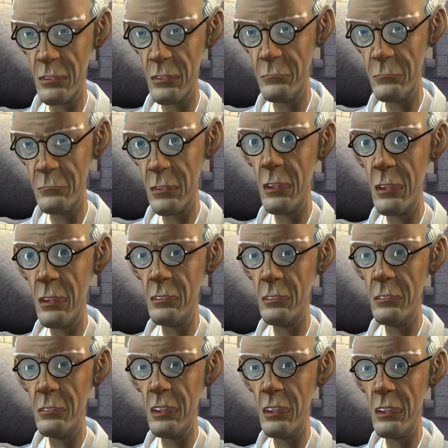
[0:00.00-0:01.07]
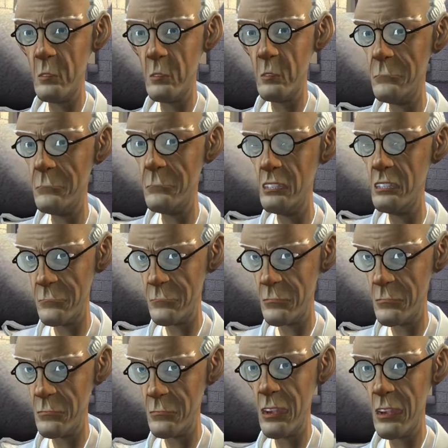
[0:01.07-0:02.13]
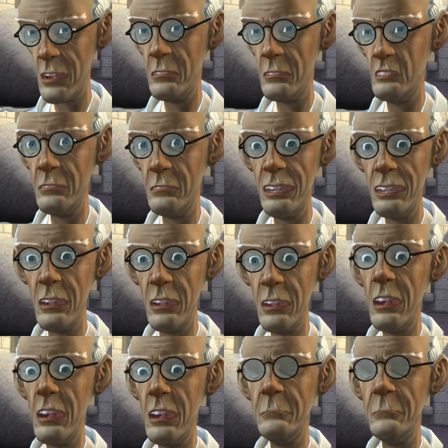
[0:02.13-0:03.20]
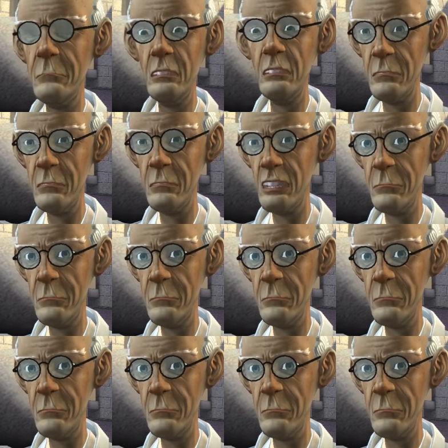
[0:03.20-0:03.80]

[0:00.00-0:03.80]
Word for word: of time travel, if you help me rebuild the time machine, your presence in